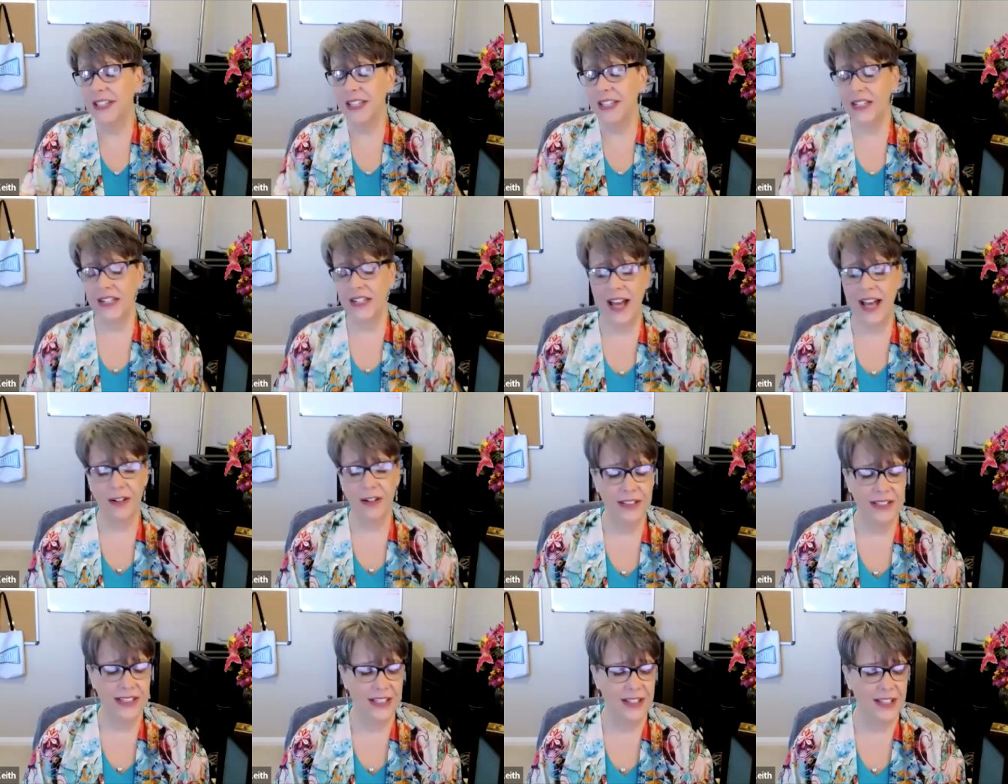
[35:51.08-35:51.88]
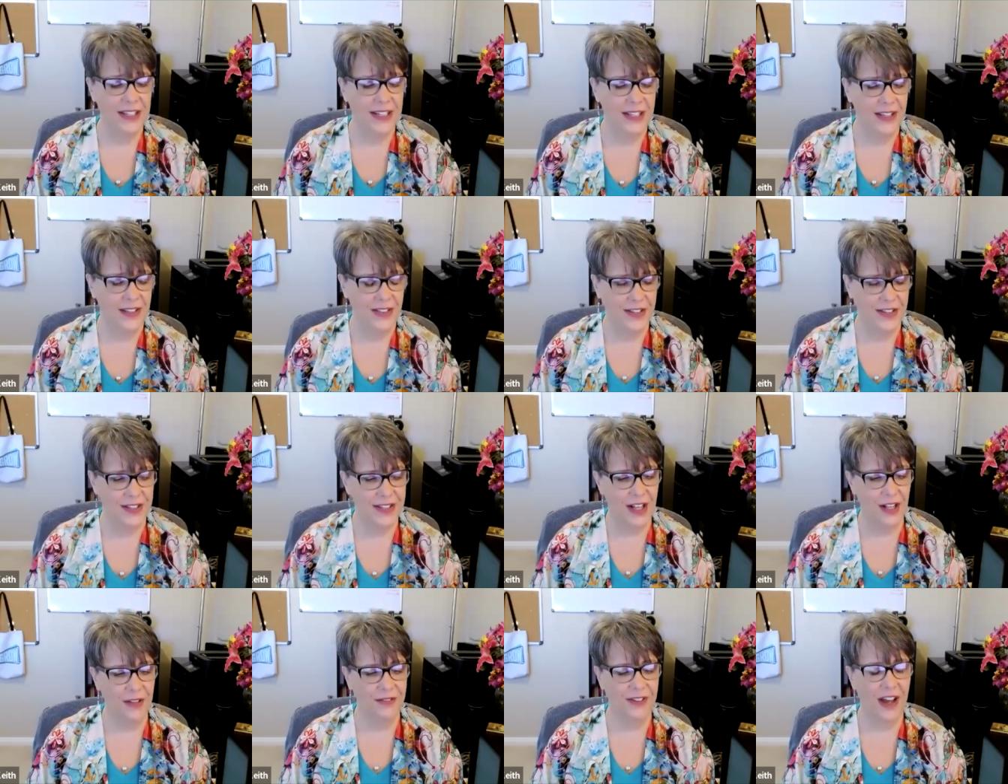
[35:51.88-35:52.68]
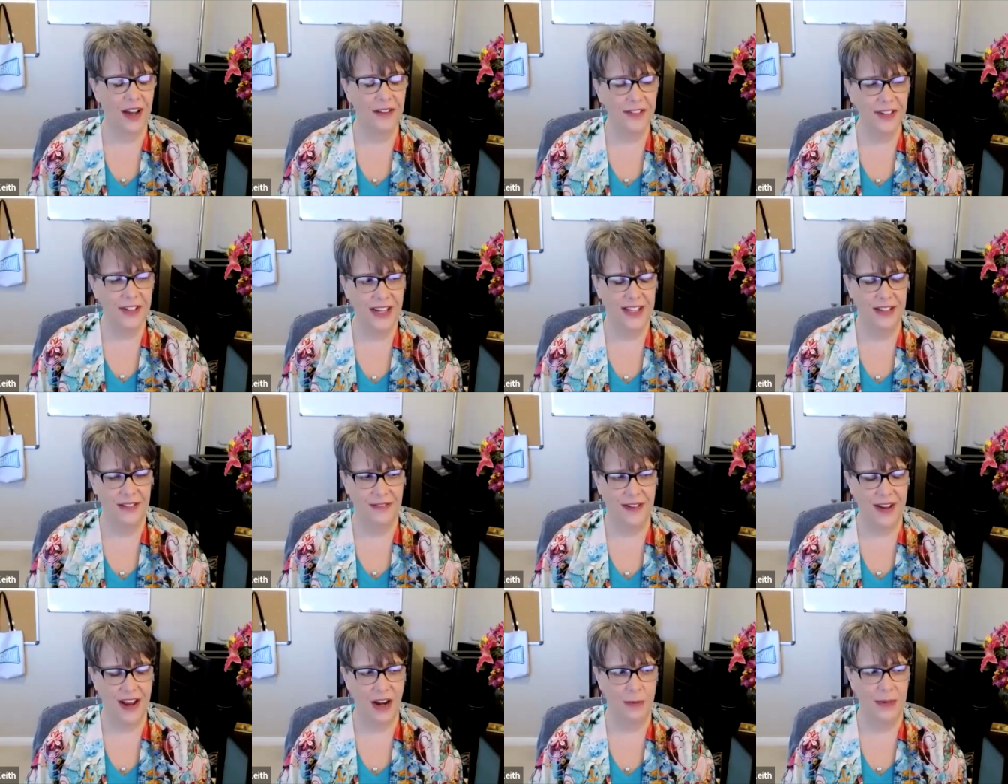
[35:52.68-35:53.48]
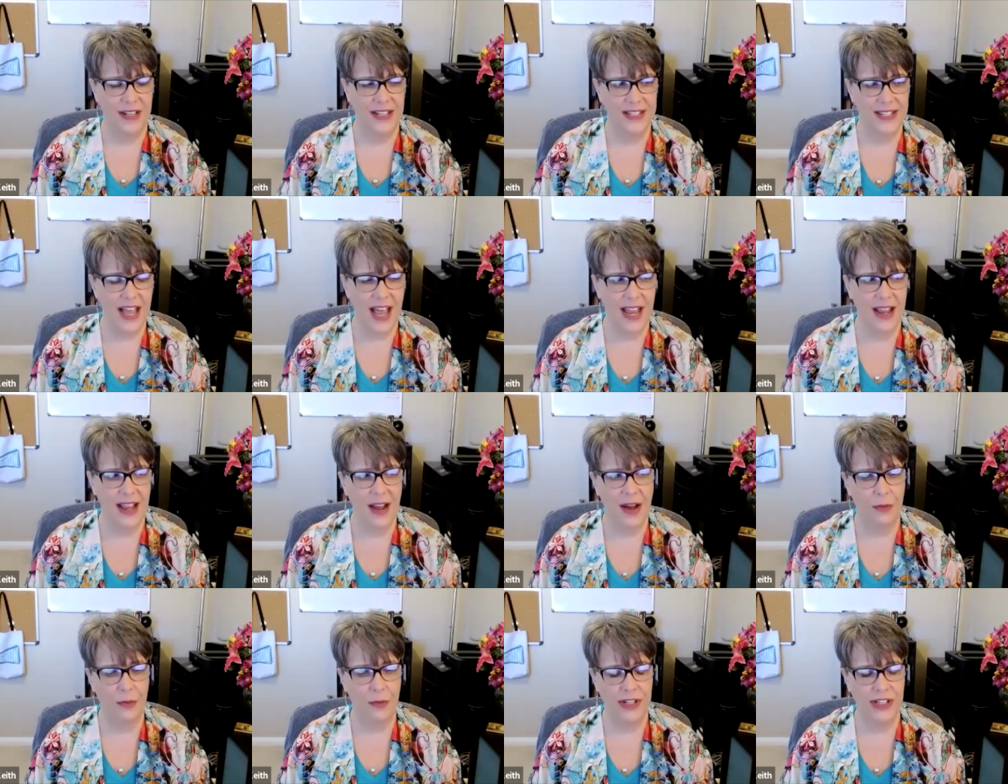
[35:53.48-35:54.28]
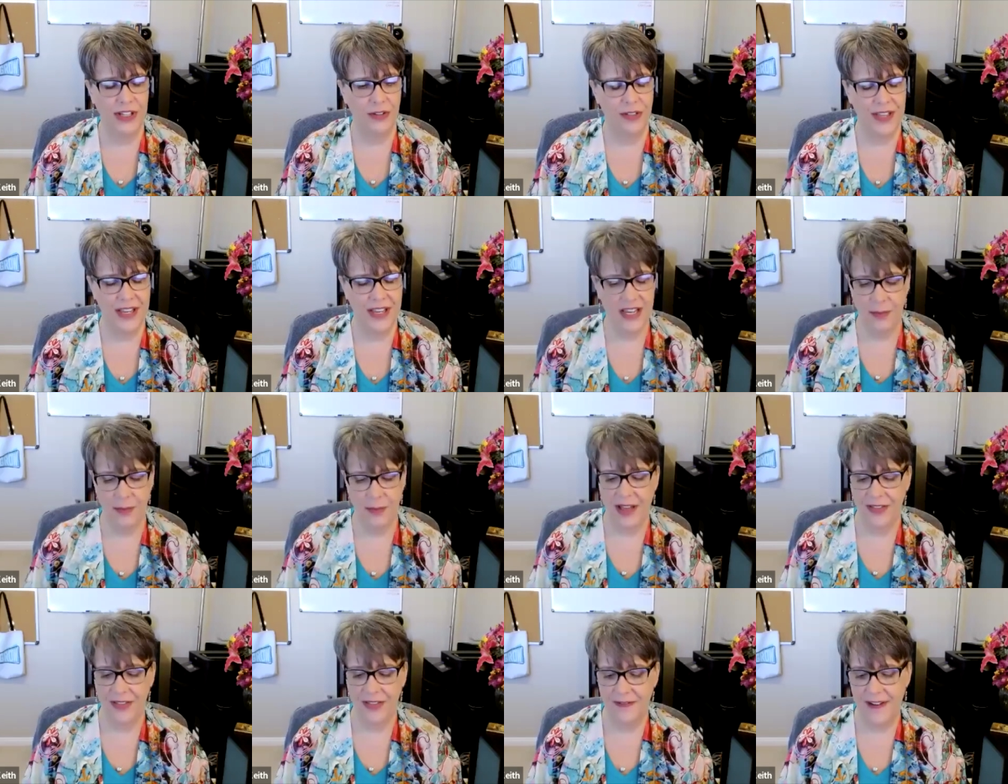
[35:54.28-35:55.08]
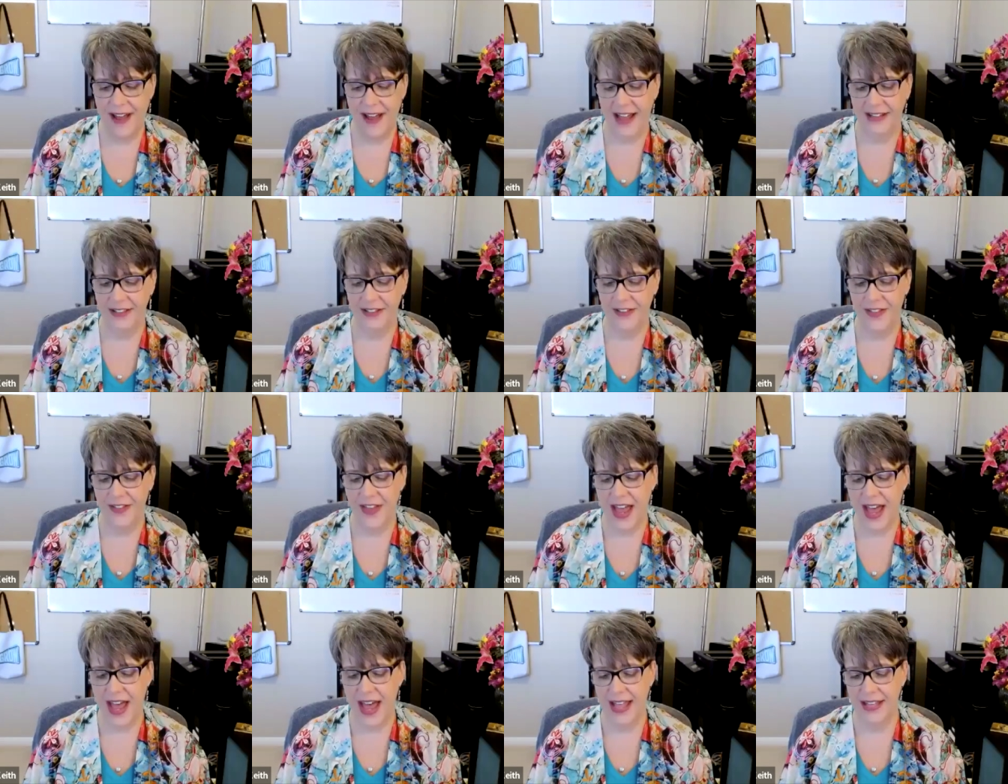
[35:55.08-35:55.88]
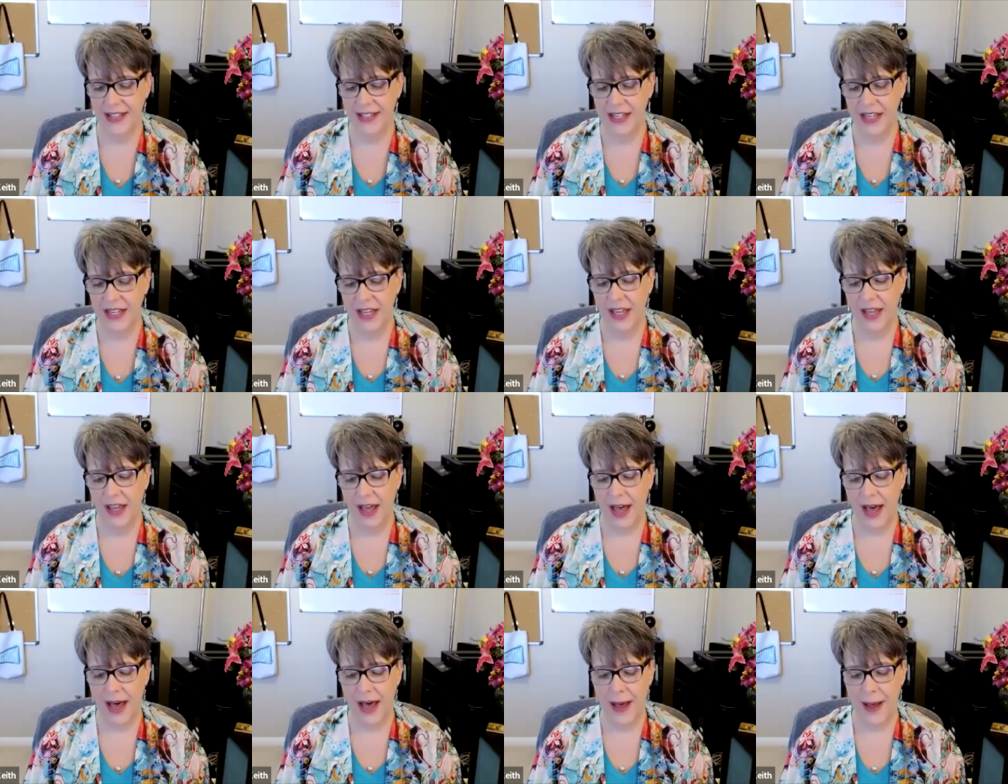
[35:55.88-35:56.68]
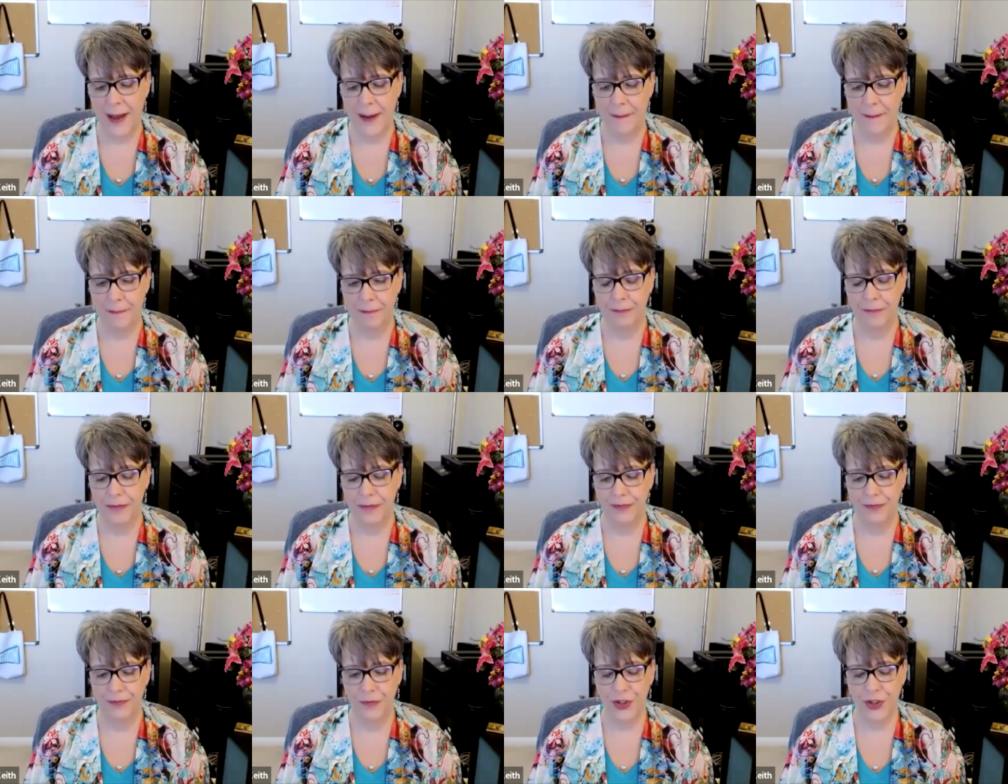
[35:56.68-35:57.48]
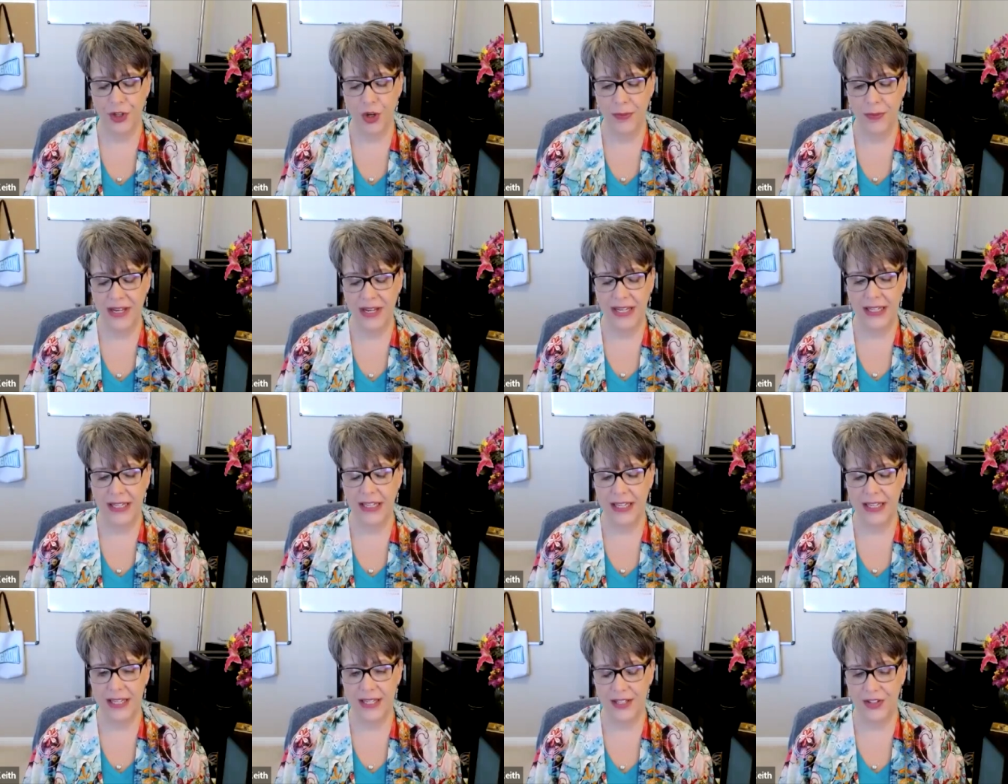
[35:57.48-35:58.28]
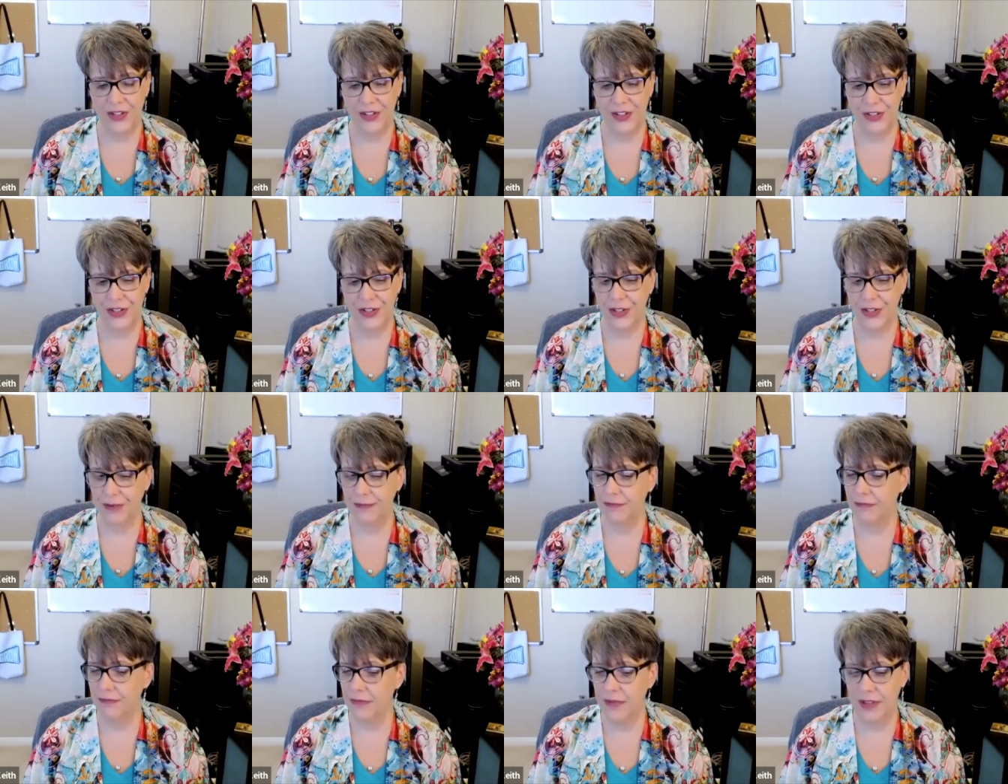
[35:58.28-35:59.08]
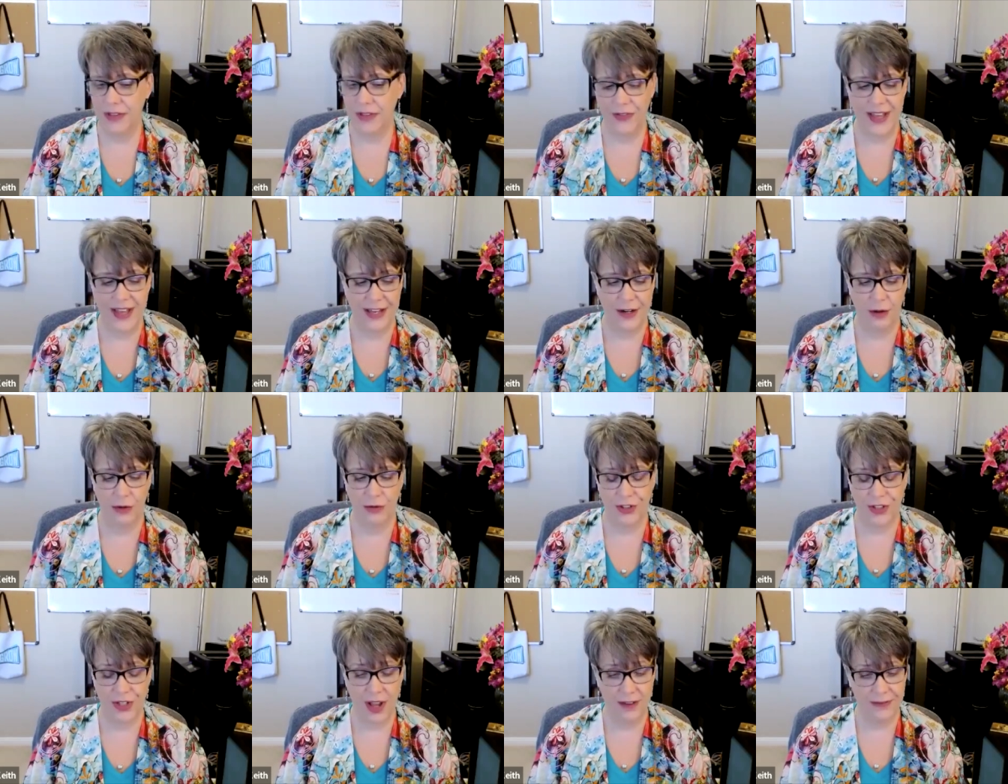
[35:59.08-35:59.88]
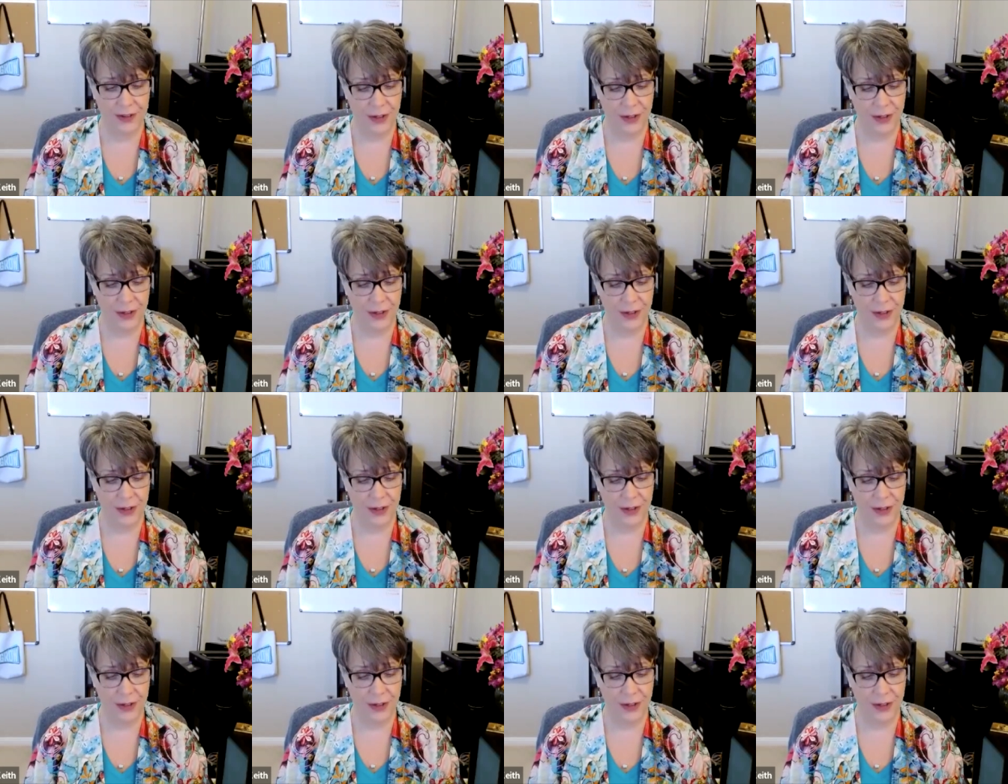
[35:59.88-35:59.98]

not only the self-governing environments, when you think about the fact that so many kids, they don't solve